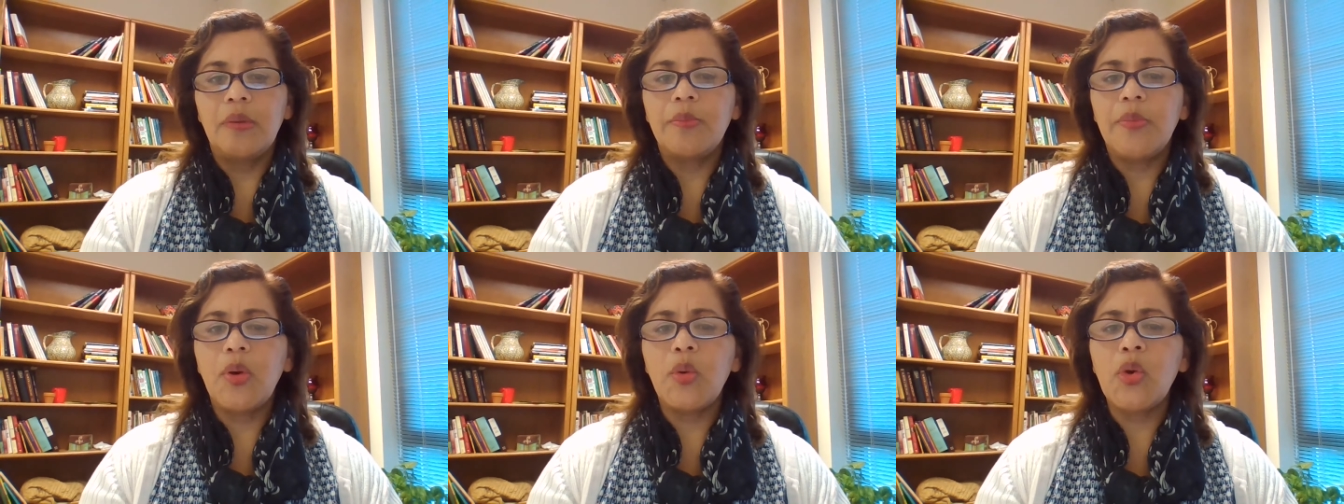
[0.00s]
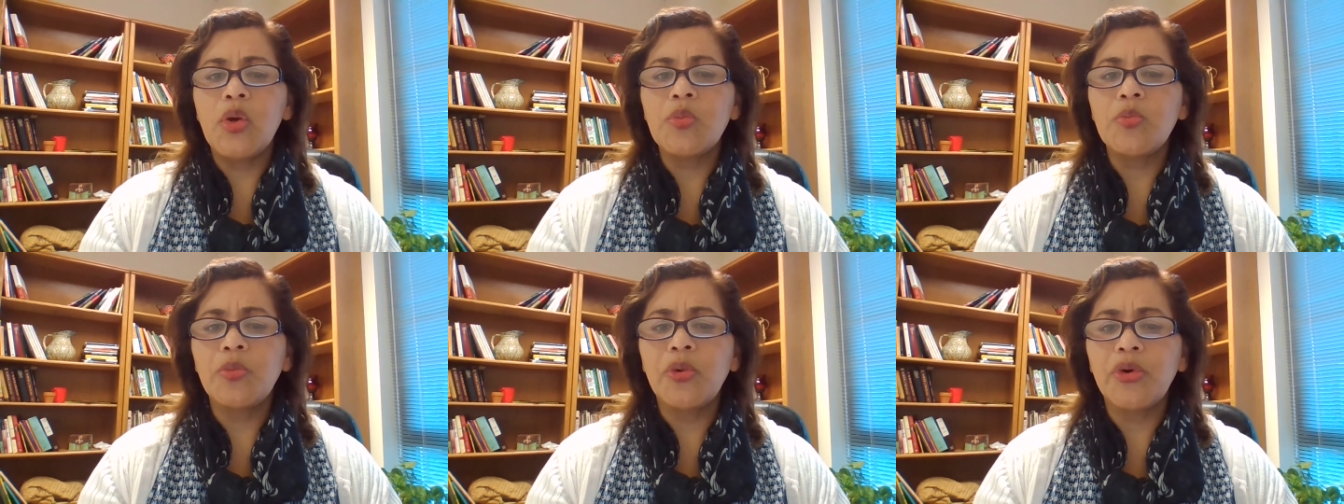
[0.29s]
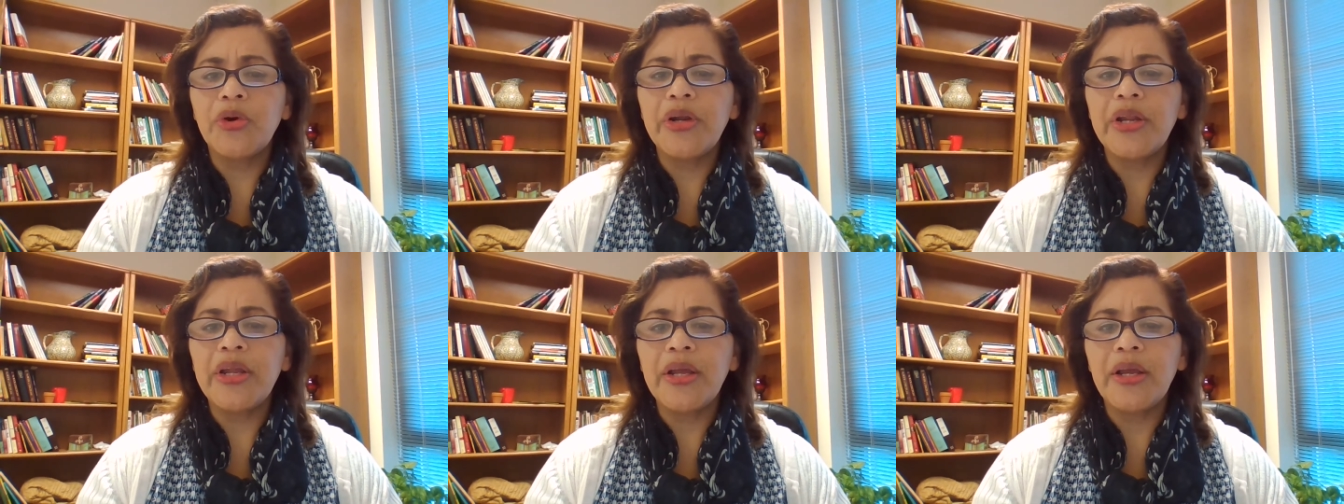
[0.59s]
but when
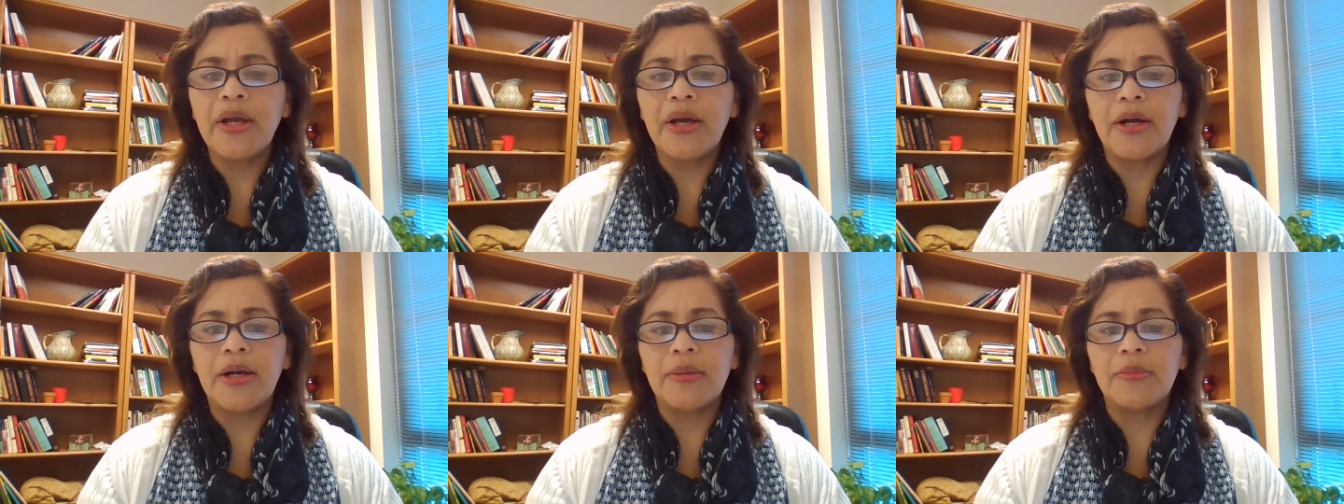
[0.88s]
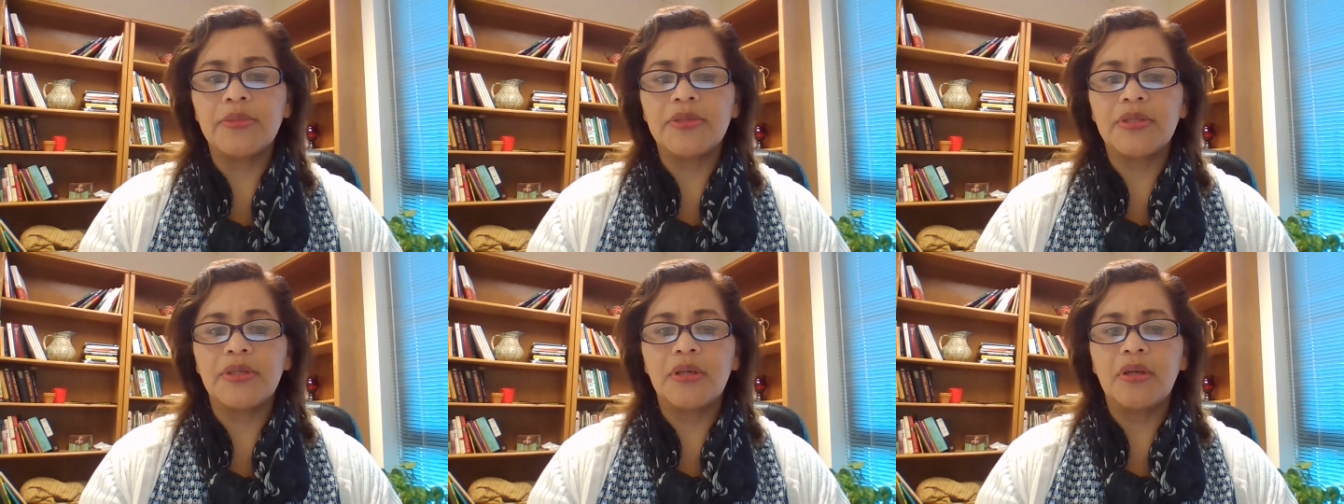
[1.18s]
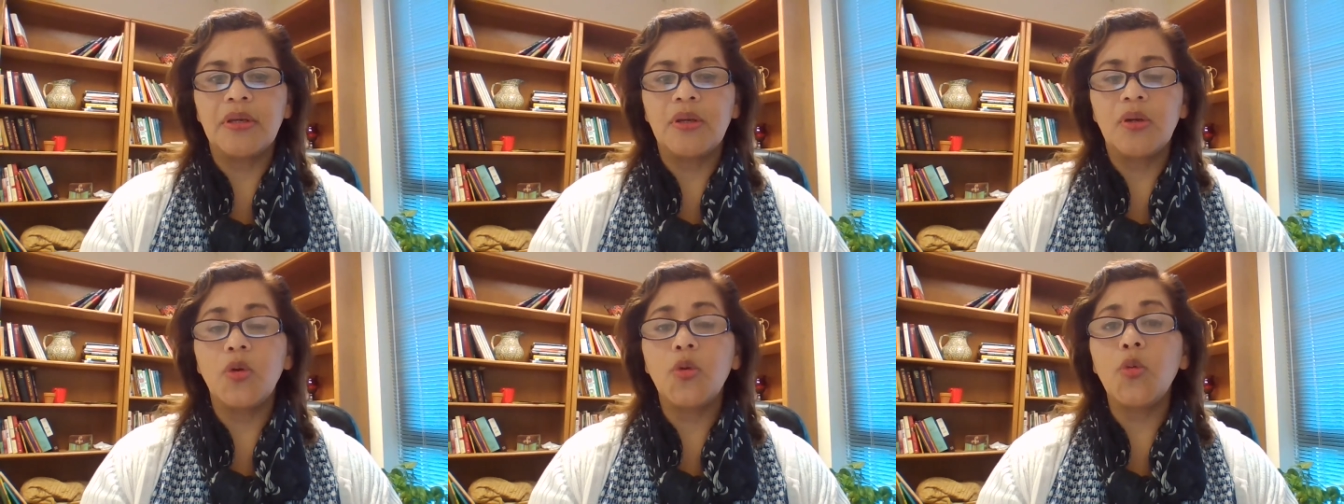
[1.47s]
morning comes,
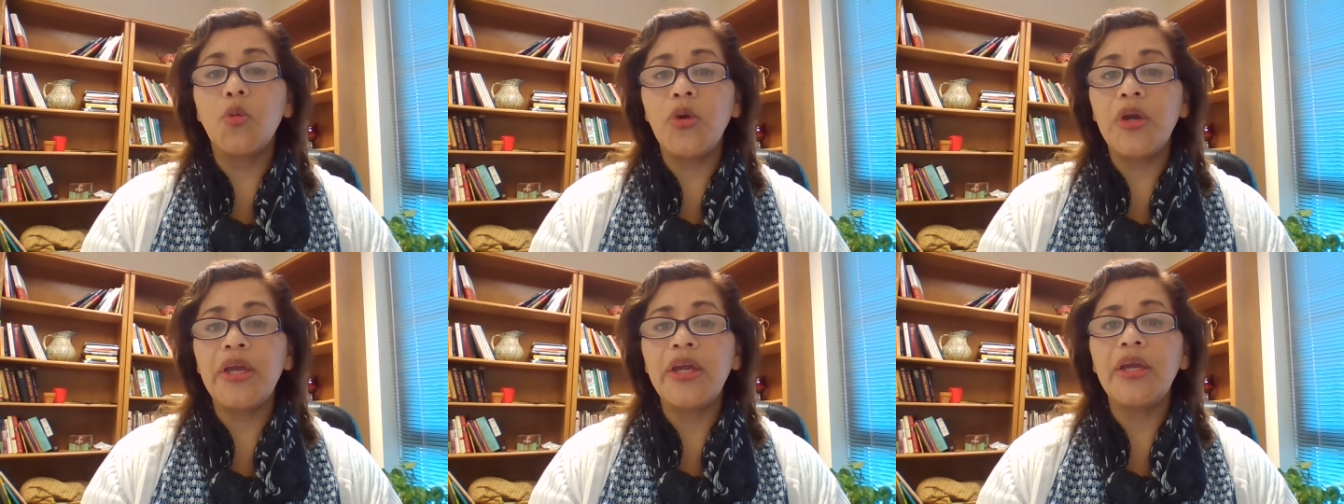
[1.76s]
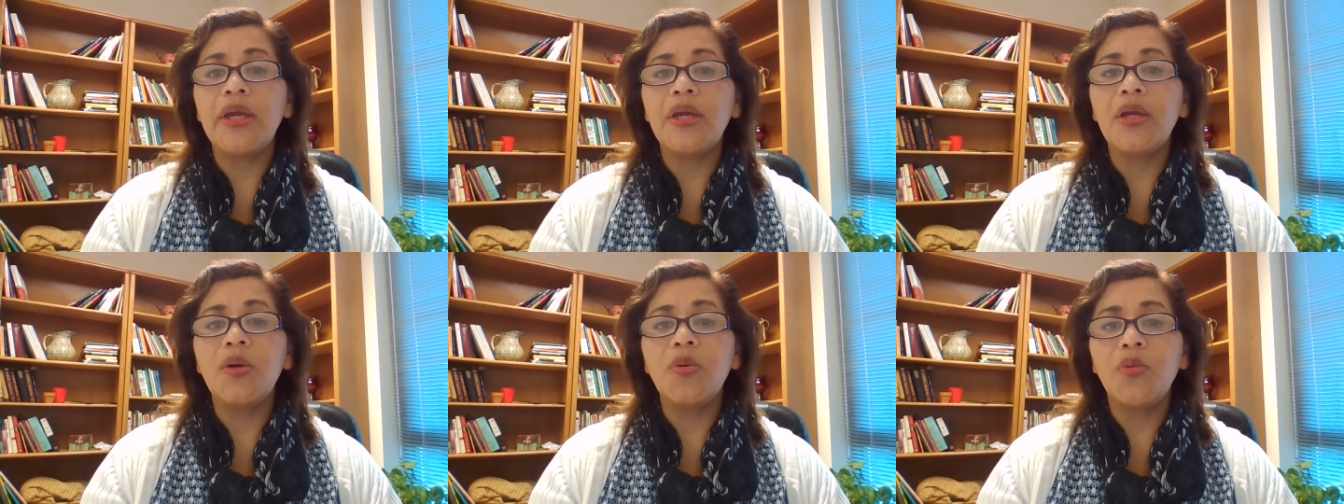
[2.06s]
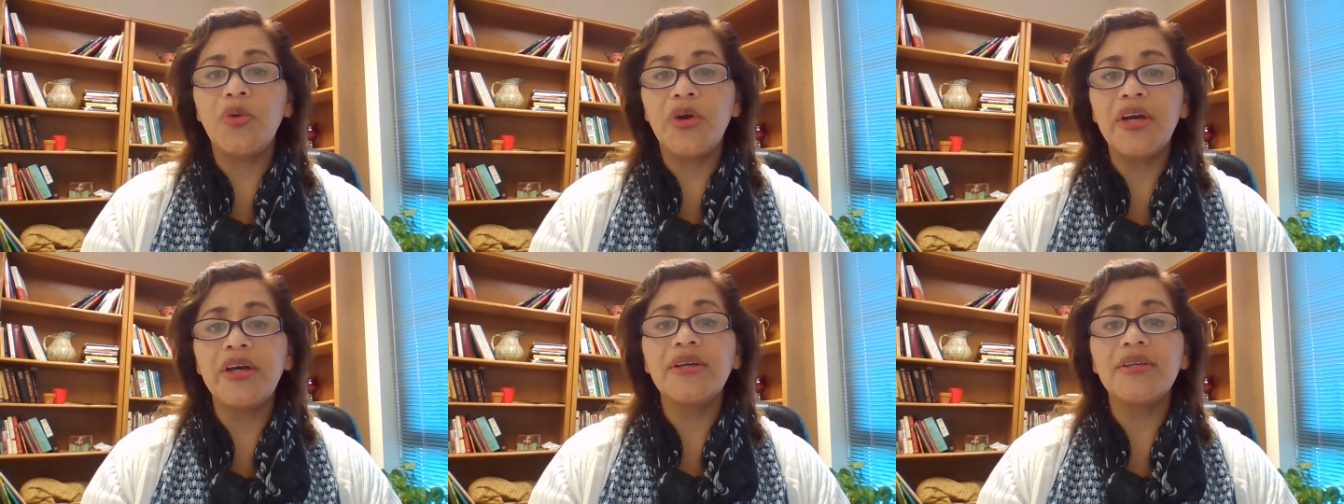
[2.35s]
we
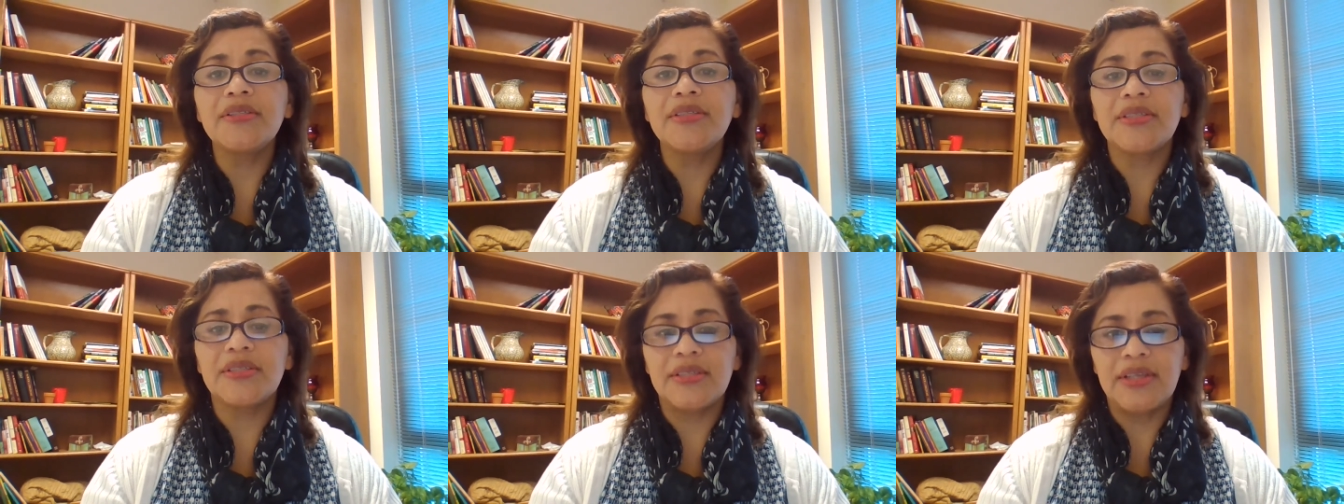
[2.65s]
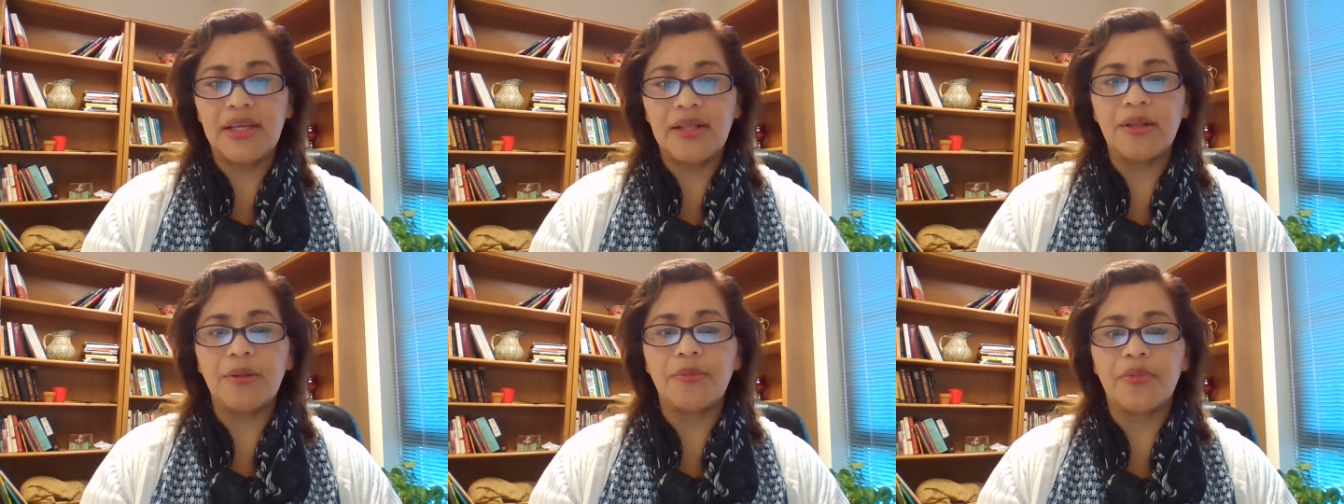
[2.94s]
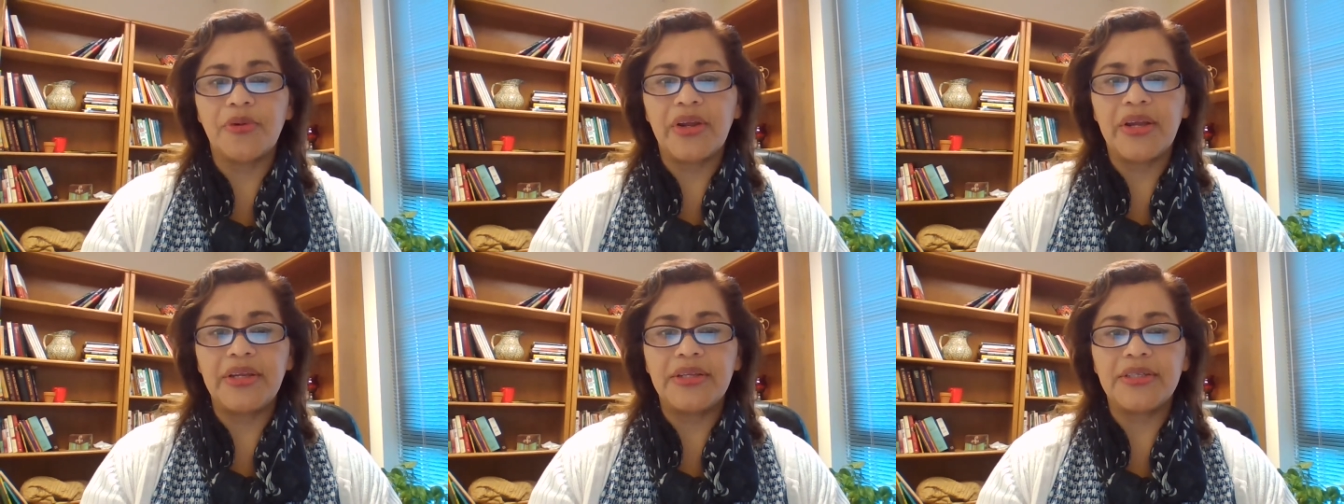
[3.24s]
will
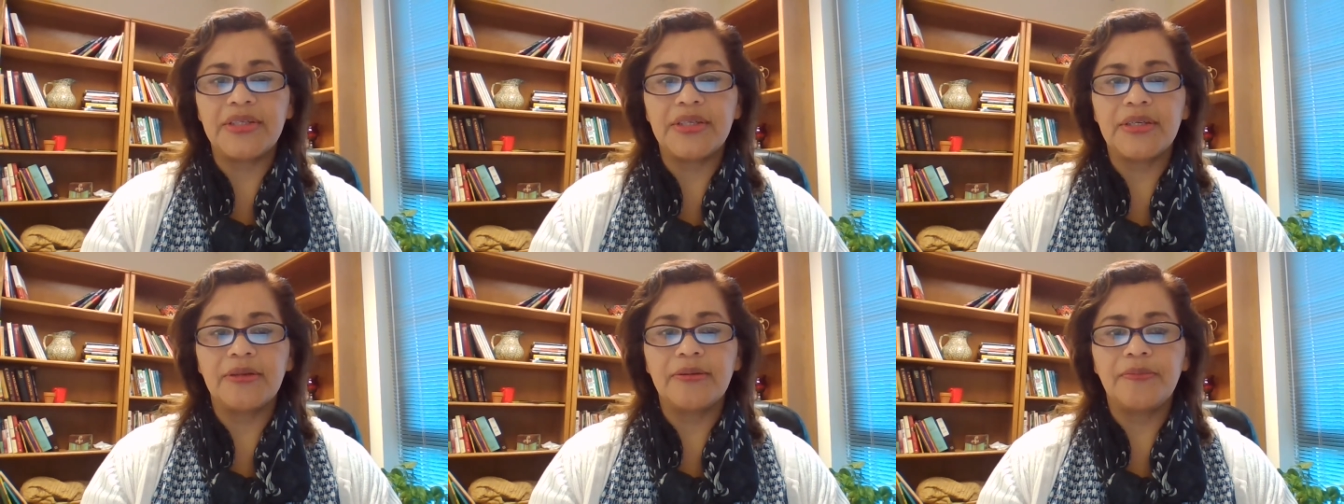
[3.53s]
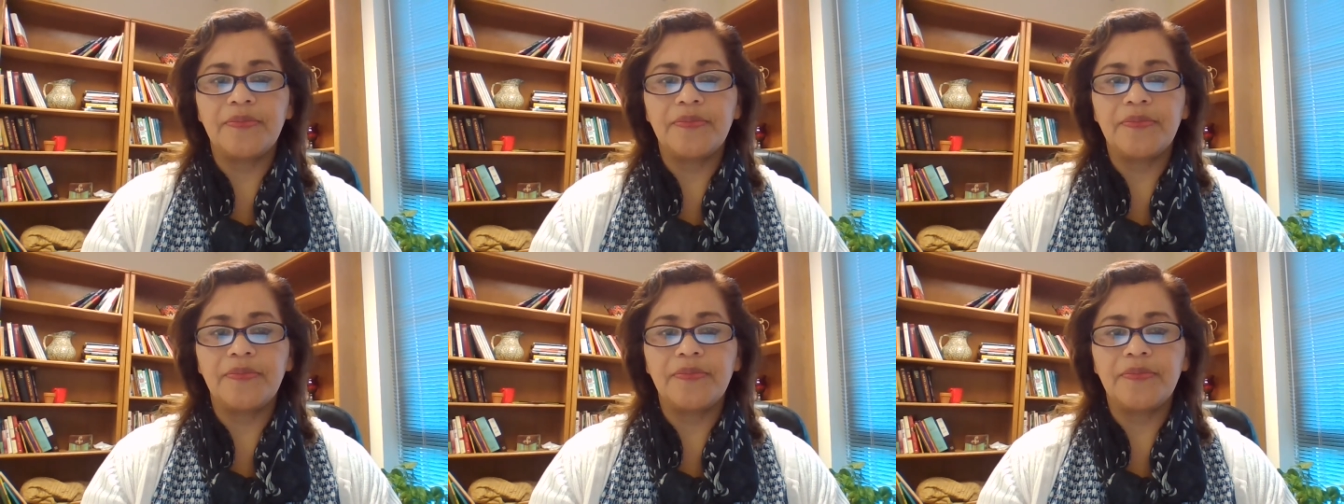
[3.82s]
celebrate.